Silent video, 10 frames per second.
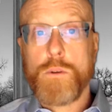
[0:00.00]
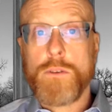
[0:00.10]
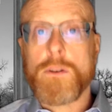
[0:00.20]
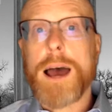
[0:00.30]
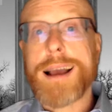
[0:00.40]

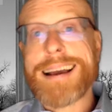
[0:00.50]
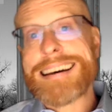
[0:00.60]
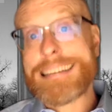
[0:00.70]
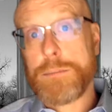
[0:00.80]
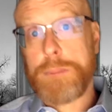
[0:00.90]
does not
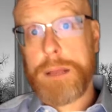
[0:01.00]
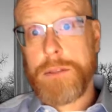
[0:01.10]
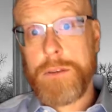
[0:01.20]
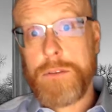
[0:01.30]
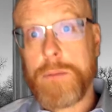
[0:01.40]
contemplate
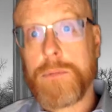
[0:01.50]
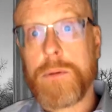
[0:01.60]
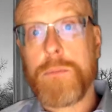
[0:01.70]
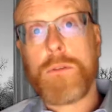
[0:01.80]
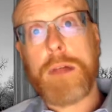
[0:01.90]
these
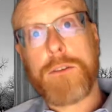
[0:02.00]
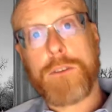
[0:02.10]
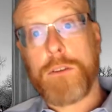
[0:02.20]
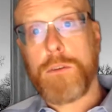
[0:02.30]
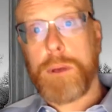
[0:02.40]

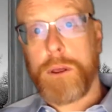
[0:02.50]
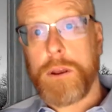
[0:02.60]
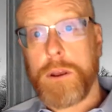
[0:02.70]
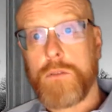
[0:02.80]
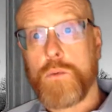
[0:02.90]

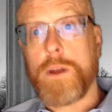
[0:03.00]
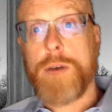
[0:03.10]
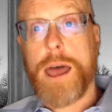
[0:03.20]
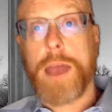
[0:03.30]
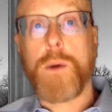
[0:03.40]
symptoms/disabilities when
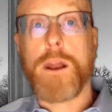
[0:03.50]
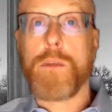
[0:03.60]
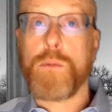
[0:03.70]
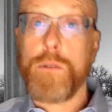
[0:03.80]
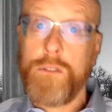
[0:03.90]
evaluating the
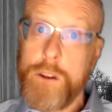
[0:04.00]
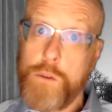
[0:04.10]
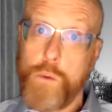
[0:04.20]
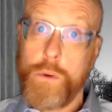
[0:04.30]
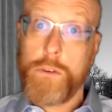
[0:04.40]

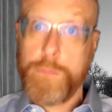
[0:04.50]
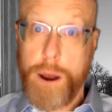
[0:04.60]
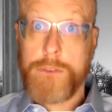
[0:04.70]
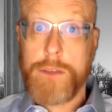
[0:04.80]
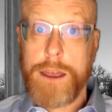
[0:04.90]
residuals of
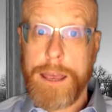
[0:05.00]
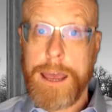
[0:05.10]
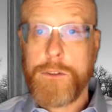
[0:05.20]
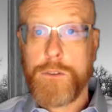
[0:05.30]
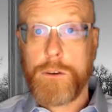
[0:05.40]
prostate
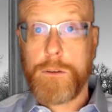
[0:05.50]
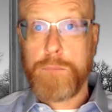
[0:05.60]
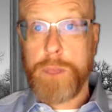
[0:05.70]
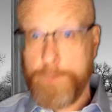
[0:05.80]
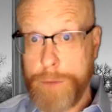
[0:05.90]
cancer.
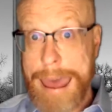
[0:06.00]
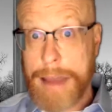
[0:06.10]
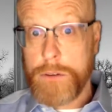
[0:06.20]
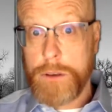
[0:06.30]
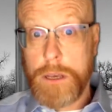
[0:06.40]
In
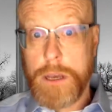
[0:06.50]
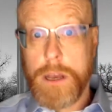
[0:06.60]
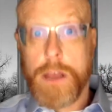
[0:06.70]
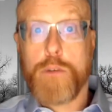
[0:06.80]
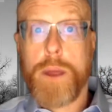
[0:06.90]
fact,
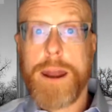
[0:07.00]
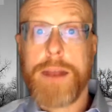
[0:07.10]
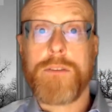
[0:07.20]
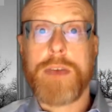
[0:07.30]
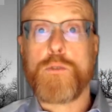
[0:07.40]
the rating
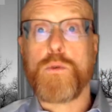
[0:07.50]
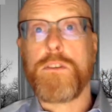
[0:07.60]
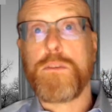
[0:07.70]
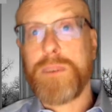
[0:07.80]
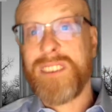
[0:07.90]
schedule is
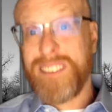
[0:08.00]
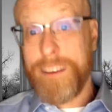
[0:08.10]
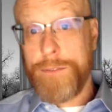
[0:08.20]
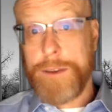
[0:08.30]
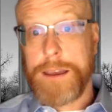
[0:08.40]

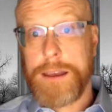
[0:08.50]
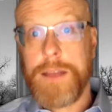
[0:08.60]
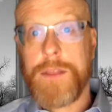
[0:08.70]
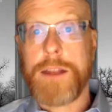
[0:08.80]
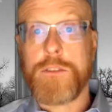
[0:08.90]
specific in
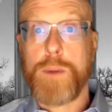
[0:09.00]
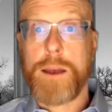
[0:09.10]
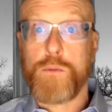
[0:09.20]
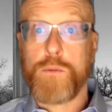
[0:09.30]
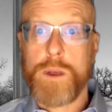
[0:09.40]
that it
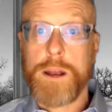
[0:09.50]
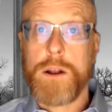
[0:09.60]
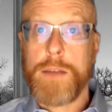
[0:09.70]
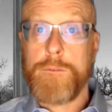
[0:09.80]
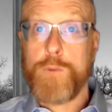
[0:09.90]
directs renal
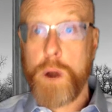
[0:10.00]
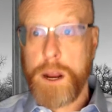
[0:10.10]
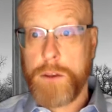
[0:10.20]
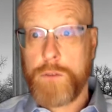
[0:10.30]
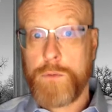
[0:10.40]
and voiding
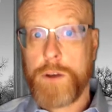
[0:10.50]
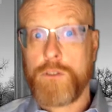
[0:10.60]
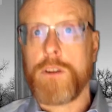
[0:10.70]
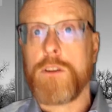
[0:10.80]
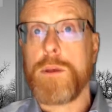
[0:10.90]

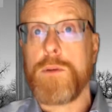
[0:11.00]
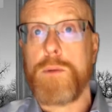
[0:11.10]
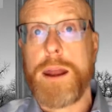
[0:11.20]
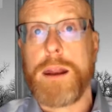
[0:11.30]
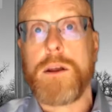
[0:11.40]
dysfunction to be
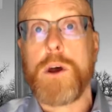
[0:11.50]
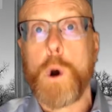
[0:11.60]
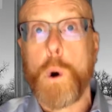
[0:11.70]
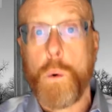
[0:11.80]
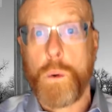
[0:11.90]
rated
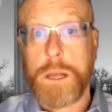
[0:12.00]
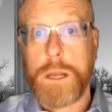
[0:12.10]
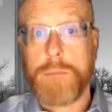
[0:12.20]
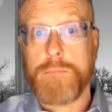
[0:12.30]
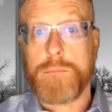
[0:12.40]
only,"
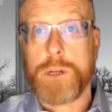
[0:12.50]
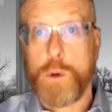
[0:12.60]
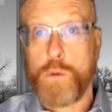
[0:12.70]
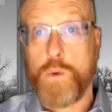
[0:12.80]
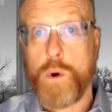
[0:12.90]

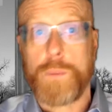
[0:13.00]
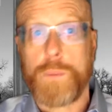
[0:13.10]
close quote.